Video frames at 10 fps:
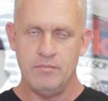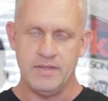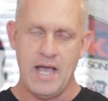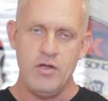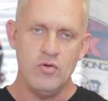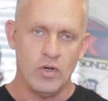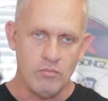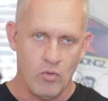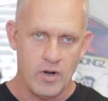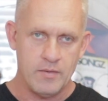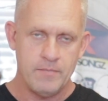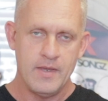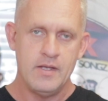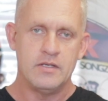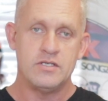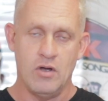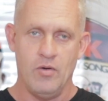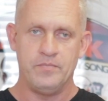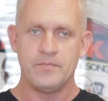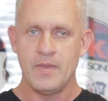But now you want more.
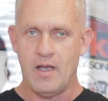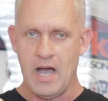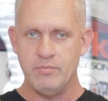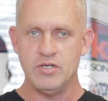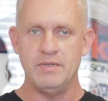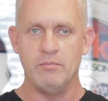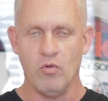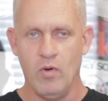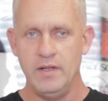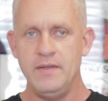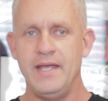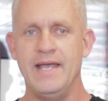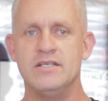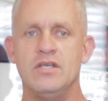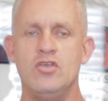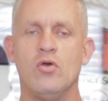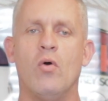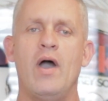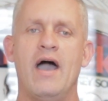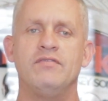So option #1 is you
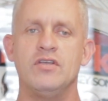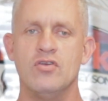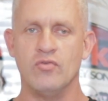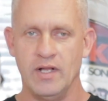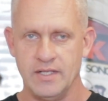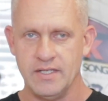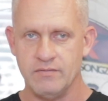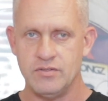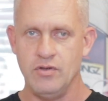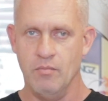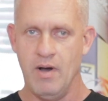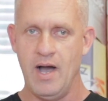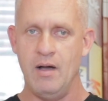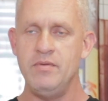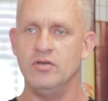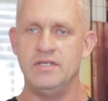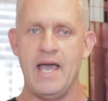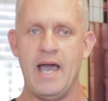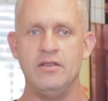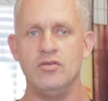go after your relatives, your mom, your
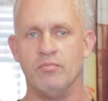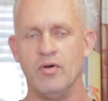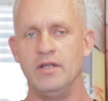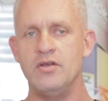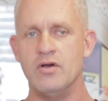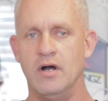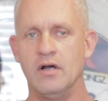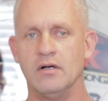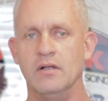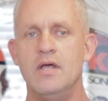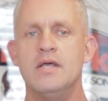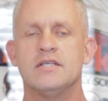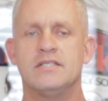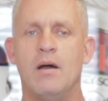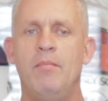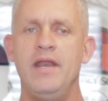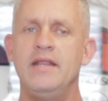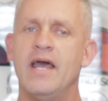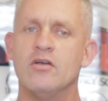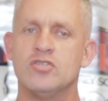dad, your brother, your uncle,
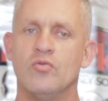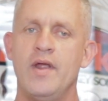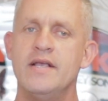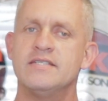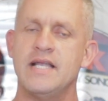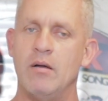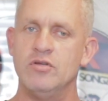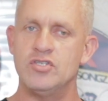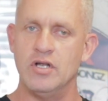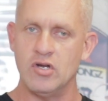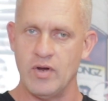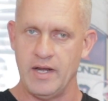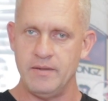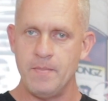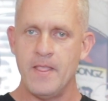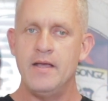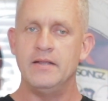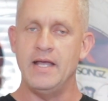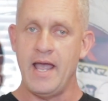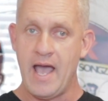somebody that has already established their credit.
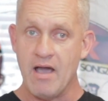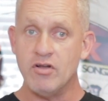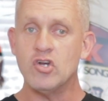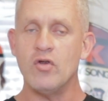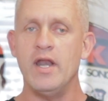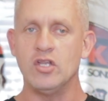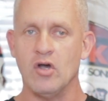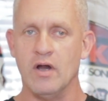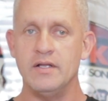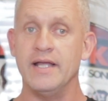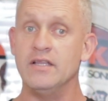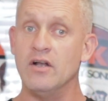They have a credit card